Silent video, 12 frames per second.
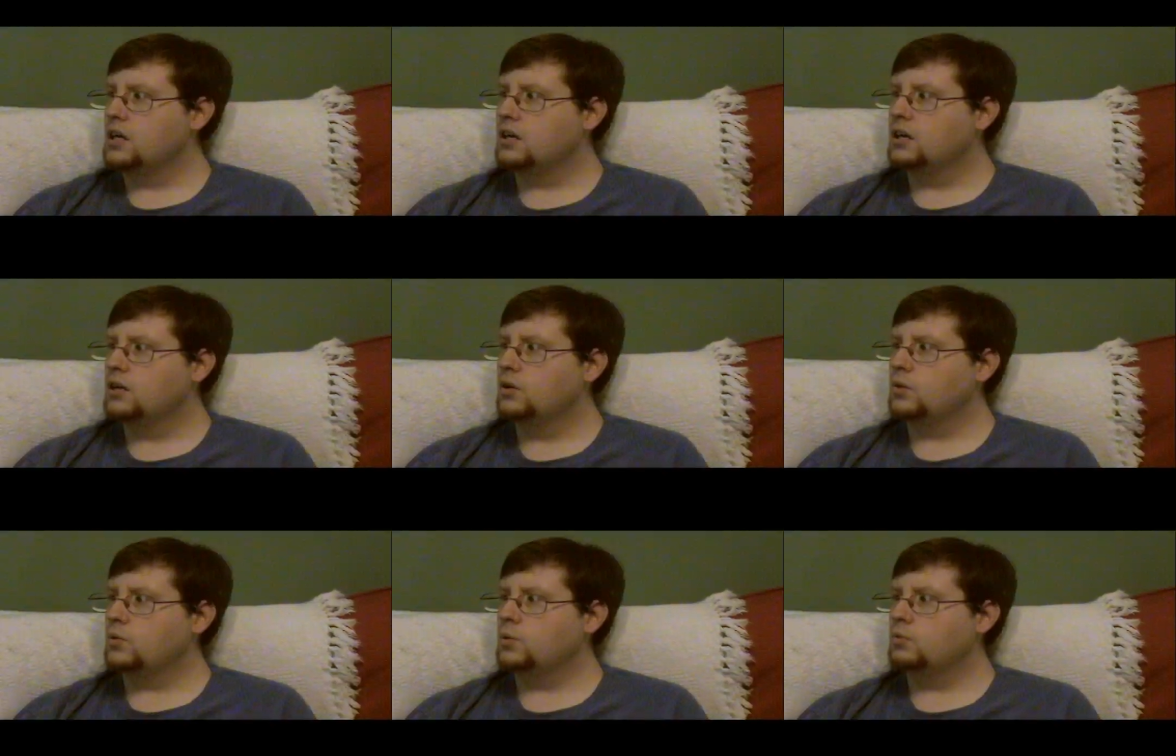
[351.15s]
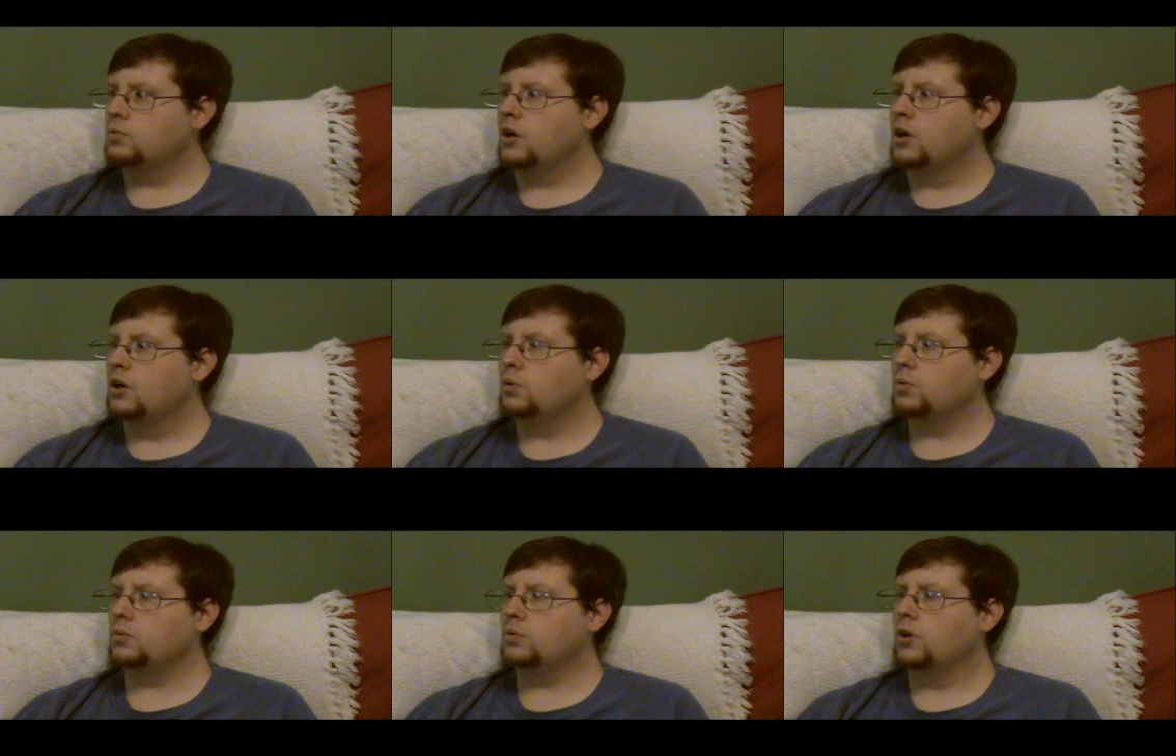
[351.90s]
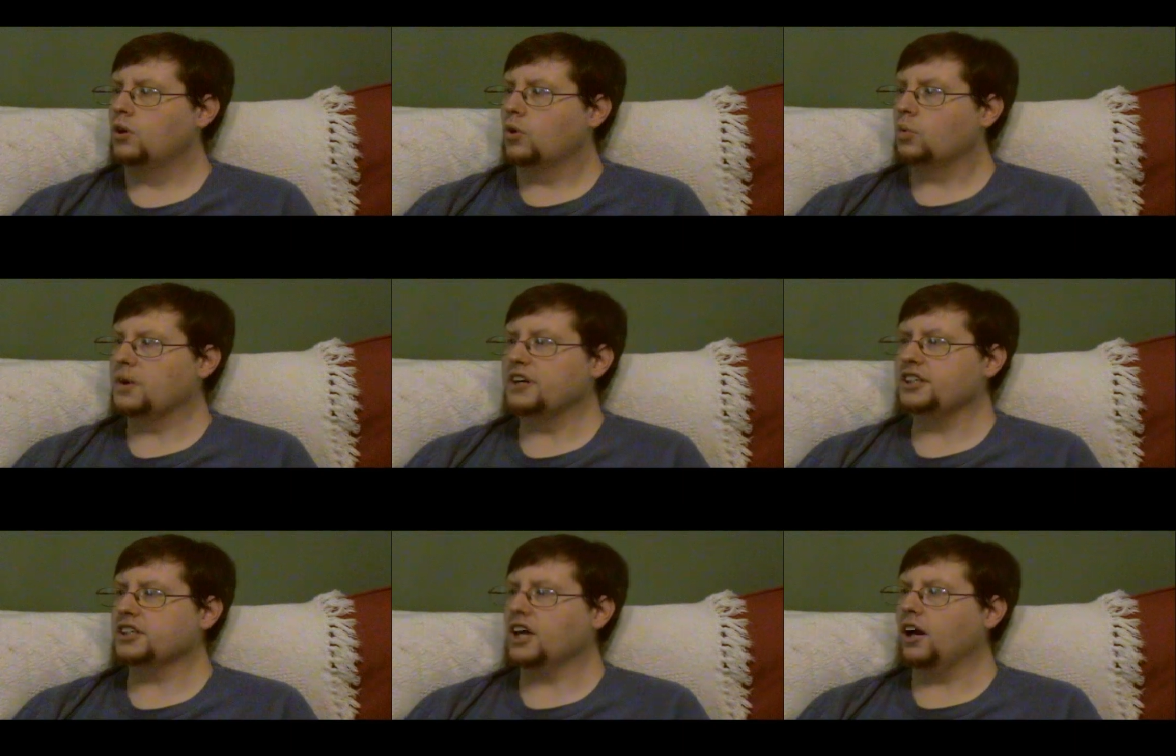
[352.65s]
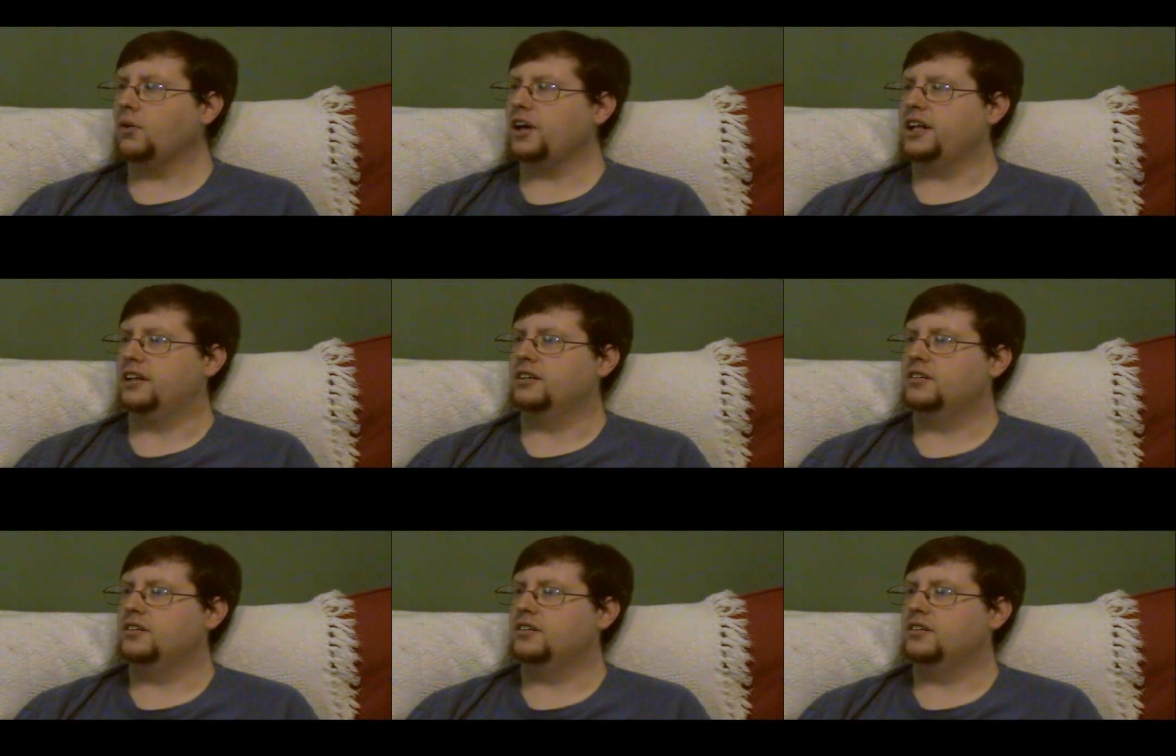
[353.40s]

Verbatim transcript: Next on FQM. Where are you going?